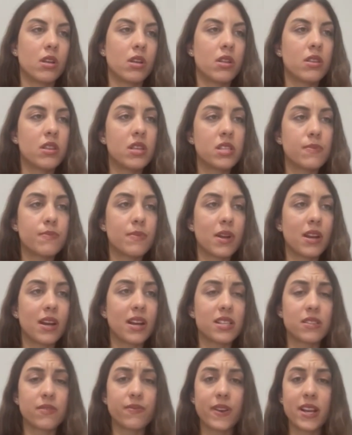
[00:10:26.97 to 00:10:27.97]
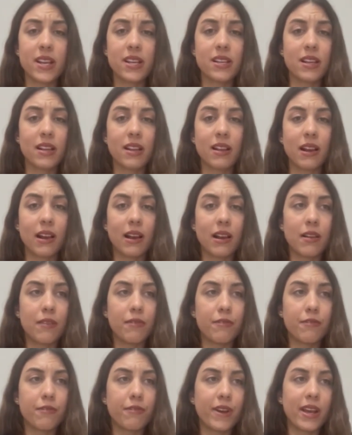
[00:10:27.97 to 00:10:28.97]
This man has
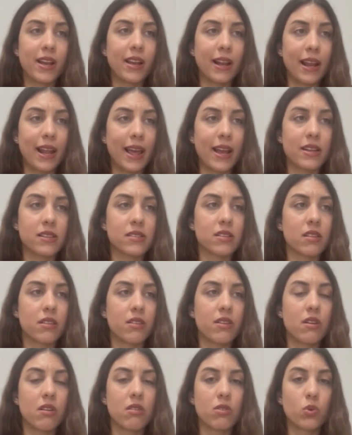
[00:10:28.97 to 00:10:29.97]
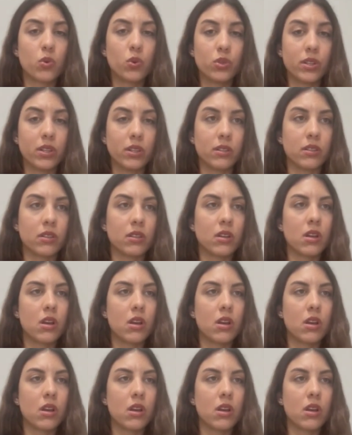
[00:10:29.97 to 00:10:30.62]
fake legs, they are wooden.